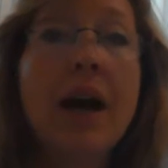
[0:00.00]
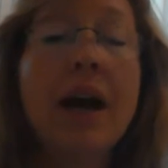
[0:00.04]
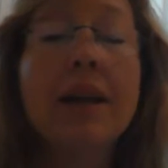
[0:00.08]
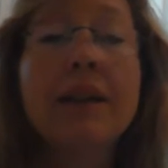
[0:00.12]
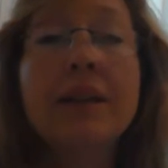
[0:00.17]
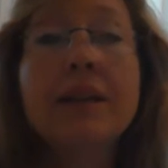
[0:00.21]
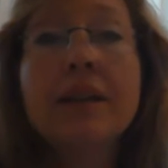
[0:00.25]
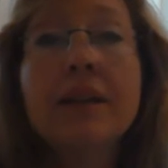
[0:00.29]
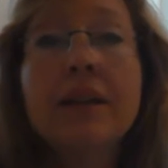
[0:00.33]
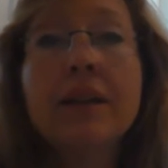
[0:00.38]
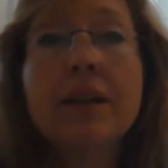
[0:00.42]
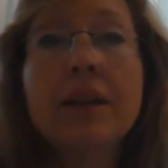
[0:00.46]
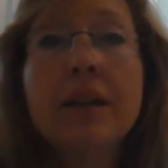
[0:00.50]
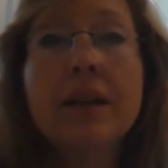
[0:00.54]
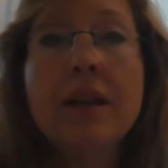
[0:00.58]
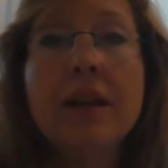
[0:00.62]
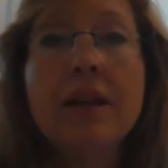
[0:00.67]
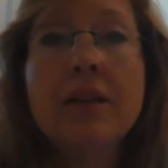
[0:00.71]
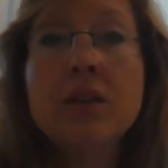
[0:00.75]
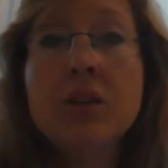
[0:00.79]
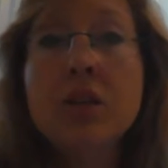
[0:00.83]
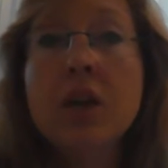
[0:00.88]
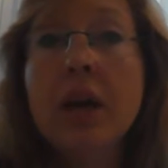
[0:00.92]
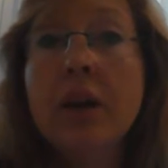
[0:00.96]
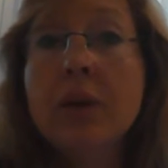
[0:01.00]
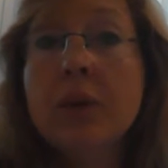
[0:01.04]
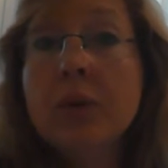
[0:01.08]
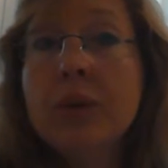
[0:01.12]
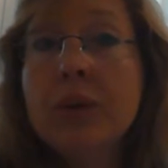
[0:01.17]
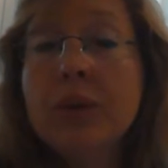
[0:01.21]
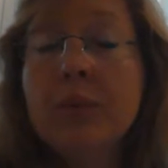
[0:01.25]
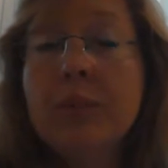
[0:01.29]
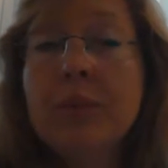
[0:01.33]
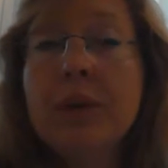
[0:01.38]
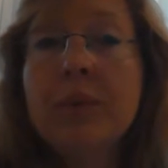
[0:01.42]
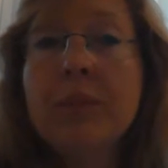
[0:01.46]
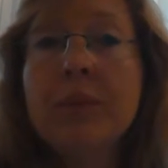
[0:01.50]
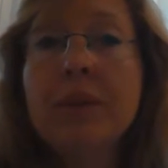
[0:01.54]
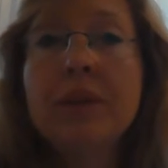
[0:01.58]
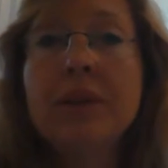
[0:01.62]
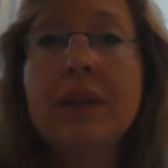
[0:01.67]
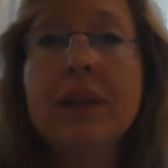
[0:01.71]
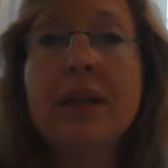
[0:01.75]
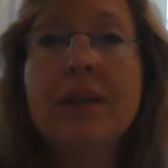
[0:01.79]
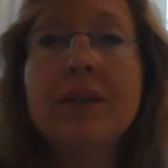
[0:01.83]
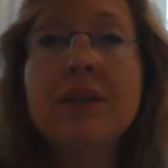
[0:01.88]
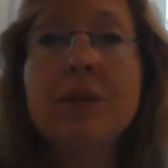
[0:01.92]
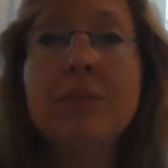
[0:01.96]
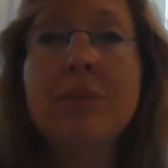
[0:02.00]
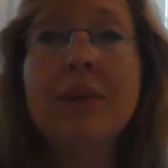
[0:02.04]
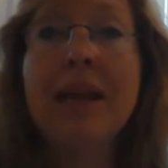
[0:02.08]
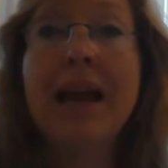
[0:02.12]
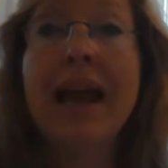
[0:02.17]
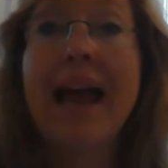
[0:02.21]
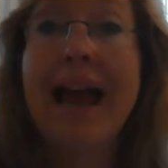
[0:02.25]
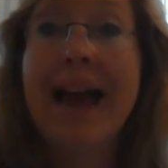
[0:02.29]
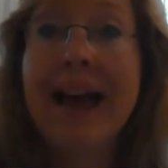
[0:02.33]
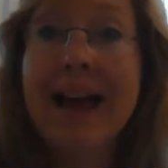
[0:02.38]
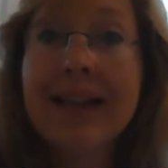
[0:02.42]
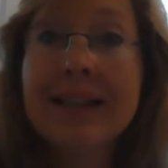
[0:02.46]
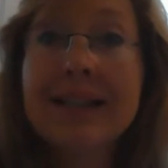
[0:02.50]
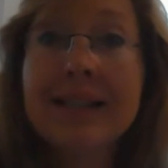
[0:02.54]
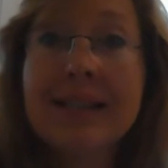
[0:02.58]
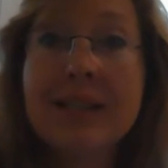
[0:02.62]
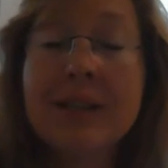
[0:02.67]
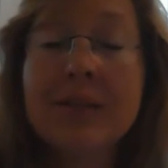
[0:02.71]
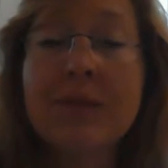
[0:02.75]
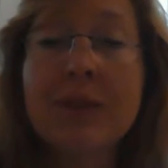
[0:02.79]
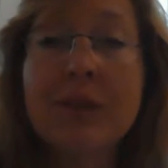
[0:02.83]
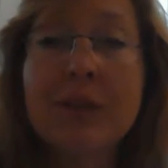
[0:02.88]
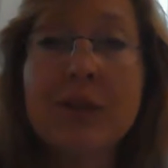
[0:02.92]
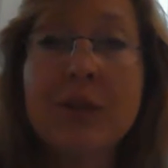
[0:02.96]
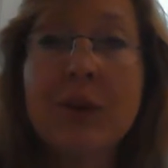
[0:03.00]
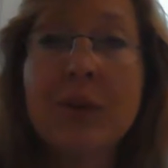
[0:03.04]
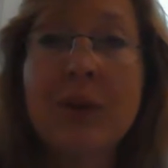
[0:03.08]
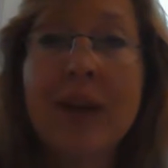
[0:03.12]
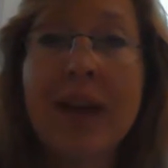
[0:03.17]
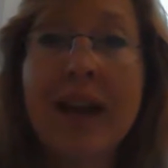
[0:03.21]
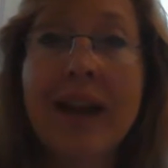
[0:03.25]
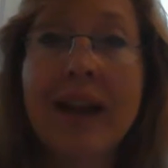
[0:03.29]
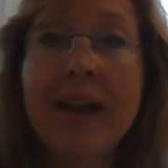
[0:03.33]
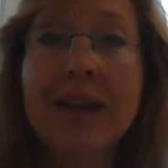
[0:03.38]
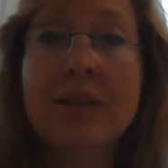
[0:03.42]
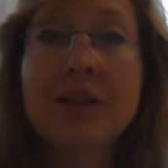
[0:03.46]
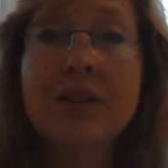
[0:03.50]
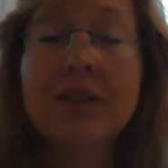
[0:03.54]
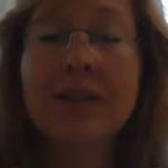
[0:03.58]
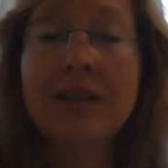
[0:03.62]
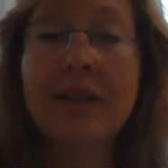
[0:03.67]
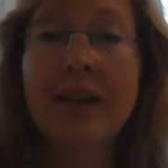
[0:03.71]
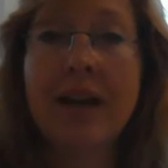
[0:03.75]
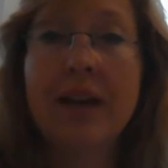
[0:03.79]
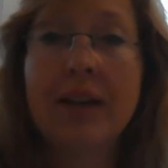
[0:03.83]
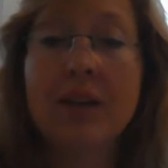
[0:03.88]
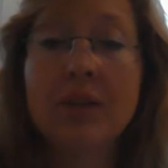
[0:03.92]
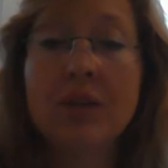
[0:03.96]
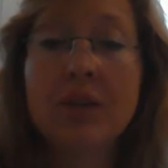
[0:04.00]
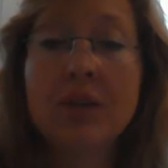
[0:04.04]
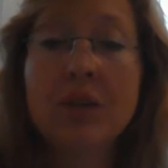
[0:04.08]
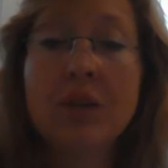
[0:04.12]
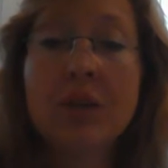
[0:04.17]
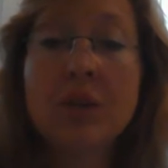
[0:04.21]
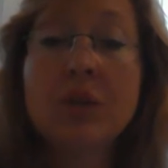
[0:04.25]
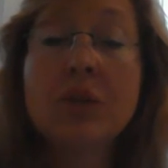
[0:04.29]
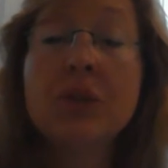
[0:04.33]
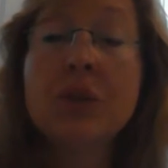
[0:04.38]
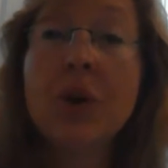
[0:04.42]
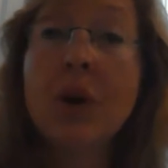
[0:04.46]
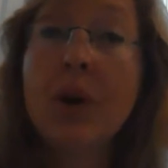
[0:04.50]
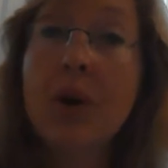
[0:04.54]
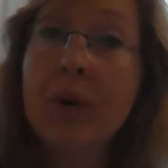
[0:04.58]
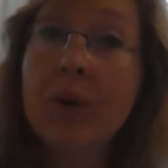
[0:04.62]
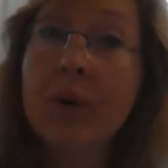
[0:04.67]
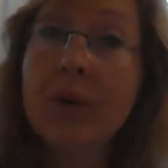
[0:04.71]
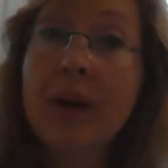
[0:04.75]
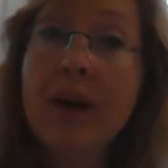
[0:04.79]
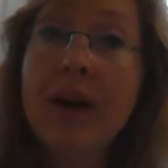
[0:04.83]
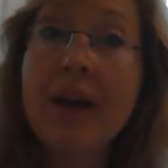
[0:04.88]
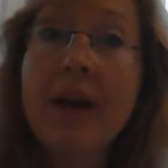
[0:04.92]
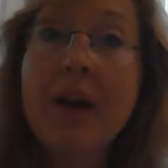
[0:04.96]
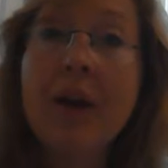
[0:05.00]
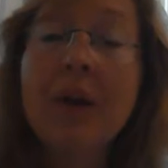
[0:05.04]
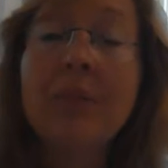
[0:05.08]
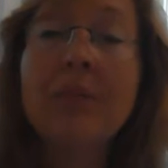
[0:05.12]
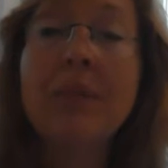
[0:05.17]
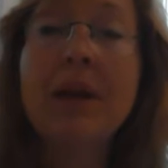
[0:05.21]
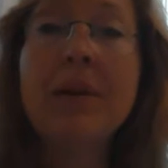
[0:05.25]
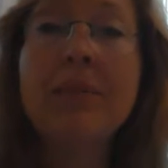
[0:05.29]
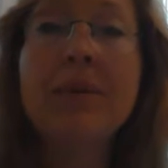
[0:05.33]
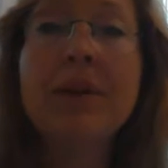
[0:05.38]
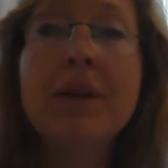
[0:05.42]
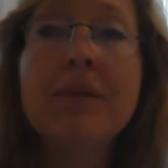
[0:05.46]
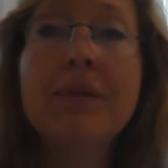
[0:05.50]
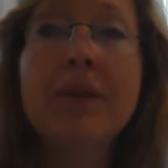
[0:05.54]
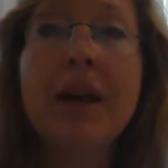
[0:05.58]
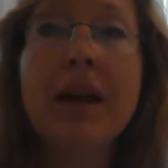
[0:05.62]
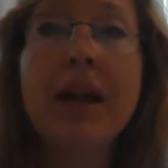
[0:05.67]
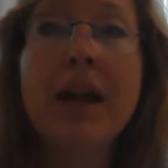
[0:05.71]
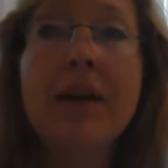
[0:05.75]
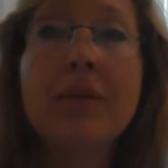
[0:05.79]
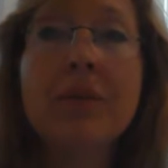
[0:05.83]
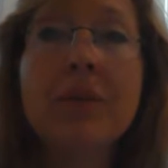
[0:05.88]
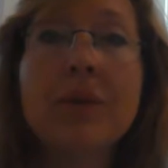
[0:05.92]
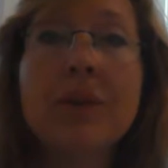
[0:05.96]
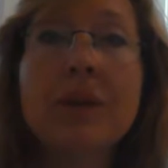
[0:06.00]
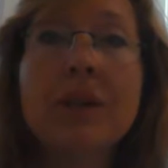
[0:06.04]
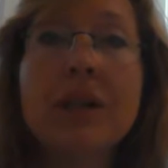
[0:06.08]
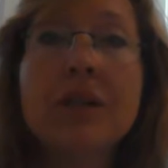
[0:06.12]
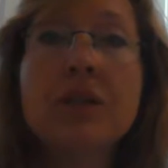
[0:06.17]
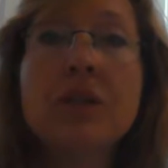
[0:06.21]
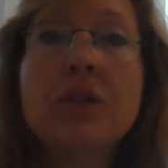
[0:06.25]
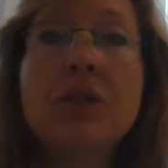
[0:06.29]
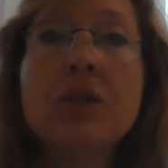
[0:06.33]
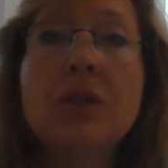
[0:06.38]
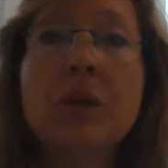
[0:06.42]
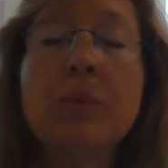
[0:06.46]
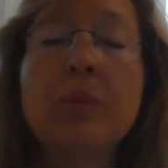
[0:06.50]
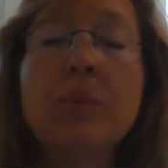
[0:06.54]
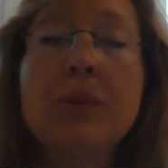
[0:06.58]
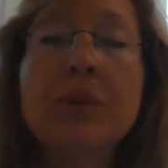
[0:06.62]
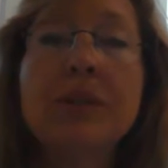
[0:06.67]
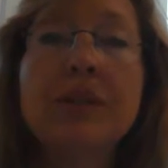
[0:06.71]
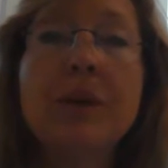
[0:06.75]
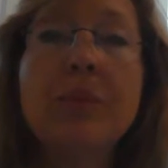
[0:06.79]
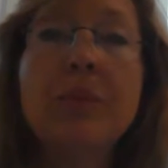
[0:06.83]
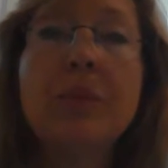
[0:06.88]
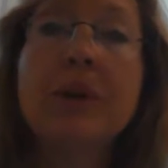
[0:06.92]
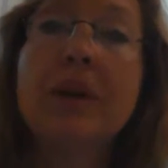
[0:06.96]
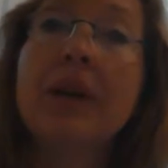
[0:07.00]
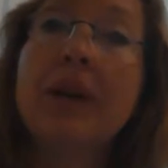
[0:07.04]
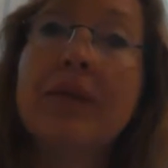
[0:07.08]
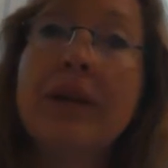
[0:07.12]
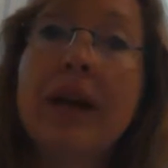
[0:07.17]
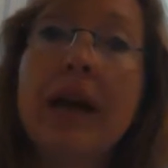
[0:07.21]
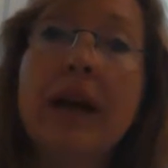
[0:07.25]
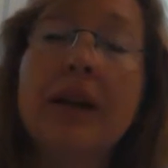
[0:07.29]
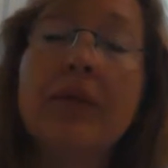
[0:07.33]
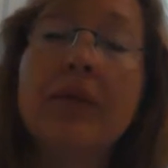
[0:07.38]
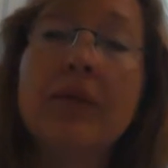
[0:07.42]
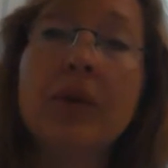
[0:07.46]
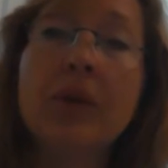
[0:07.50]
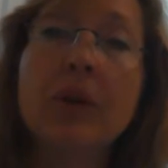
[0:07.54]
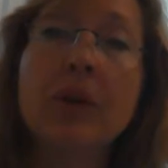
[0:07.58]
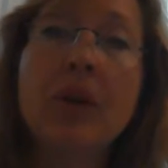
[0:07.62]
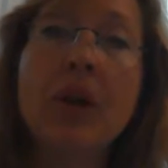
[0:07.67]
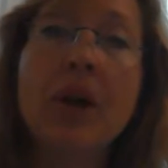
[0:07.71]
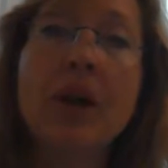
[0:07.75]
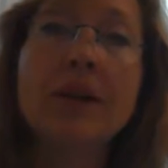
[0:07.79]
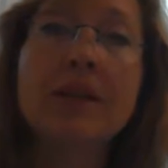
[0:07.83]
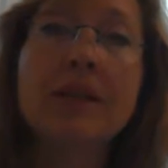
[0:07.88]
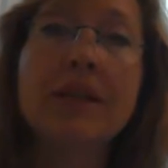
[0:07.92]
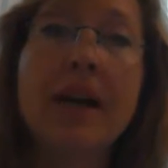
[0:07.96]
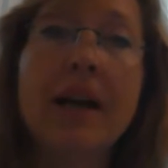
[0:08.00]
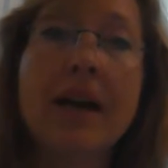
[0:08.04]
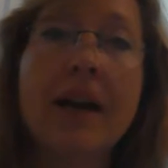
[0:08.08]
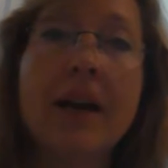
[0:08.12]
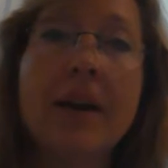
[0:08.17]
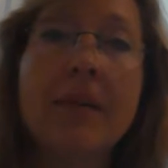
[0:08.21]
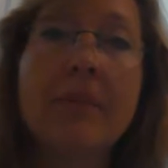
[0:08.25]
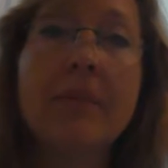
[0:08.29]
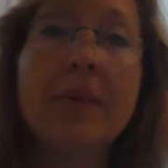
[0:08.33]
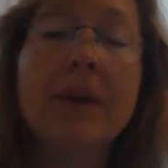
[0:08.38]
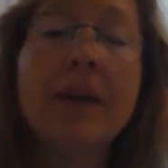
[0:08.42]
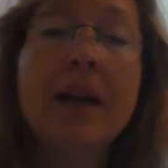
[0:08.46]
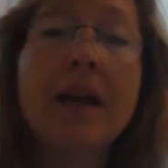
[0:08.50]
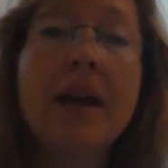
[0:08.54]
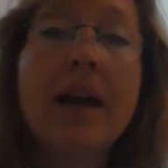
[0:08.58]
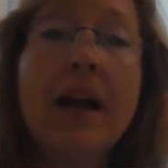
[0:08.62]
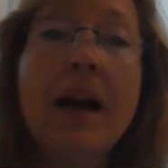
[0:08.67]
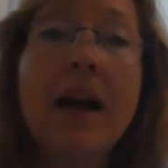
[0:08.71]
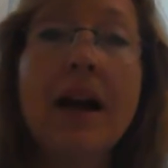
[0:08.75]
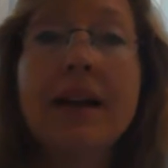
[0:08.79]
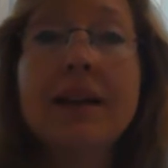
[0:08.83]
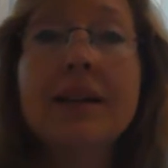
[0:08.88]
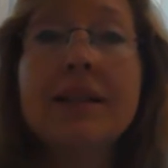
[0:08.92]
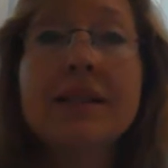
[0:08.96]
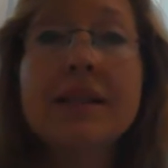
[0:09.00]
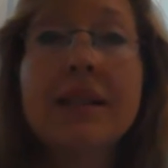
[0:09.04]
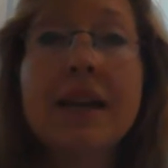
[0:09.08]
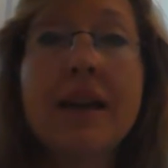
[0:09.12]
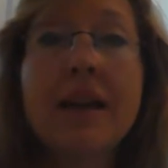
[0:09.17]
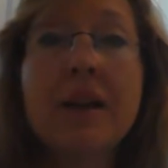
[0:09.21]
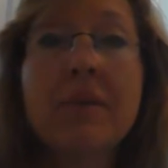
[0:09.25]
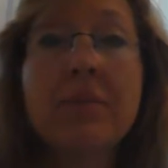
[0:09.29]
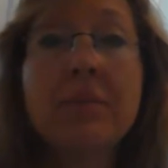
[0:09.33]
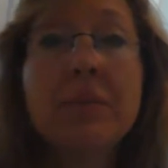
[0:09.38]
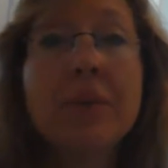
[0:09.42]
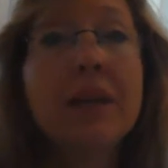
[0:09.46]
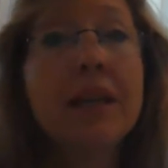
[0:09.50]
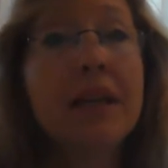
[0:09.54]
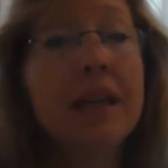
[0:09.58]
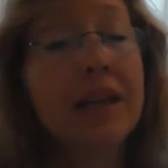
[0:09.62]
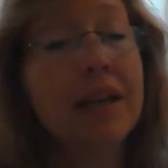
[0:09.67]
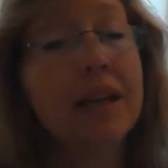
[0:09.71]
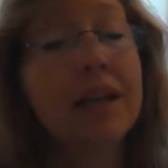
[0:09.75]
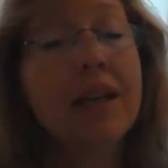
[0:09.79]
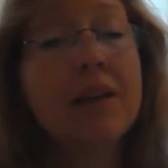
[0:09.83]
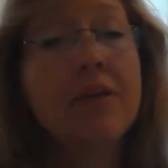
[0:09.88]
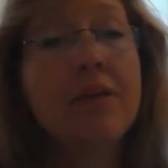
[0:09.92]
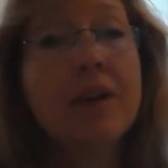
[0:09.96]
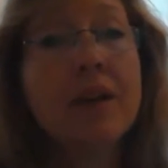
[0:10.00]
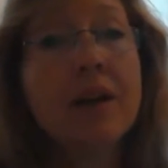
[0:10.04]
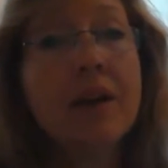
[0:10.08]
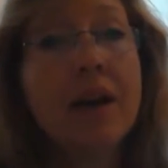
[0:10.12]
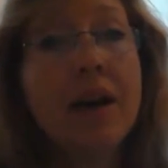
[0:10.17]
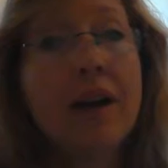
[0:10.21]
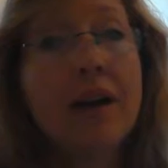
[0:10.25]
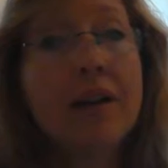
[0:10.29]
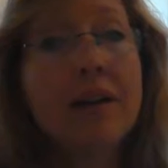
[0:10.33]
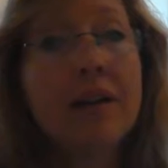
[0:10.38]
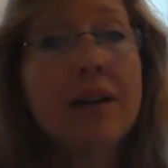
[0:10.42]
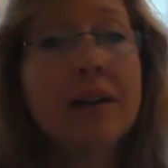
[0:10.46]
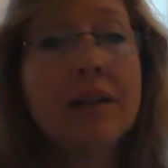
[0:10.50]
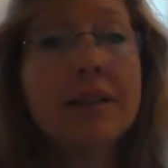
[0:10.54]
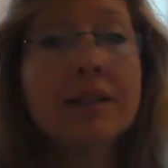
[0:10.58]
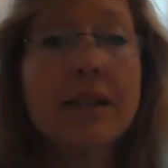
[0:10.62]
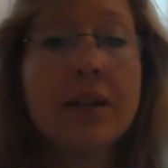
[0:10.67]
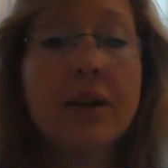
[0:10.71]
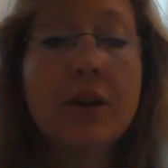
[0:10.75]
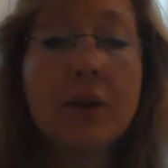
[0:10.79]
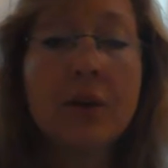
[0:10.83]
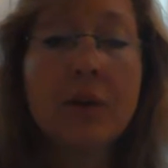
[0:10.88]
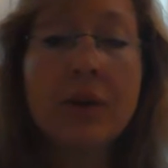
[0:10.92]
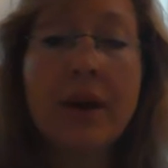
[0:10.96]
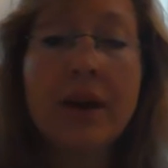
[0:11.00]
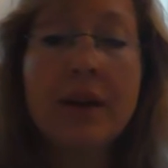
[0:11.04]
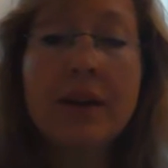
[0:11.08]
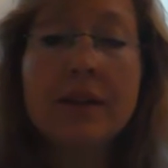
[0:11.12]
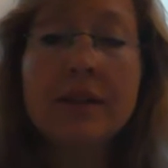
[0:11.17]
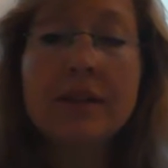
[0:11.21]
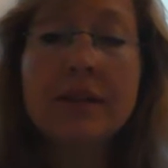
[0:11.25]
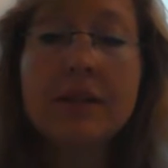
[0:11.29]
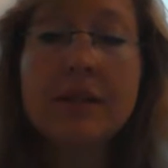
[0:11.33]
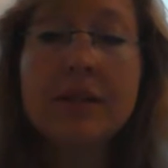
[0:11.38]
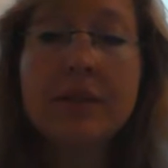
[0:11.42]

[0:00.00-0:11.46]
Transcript: I think in general, people need to be asked if it's okay to touch. So maybe if I have a relationship with someone I've had for a long time, I could say, can I give you a hug? Is that all right?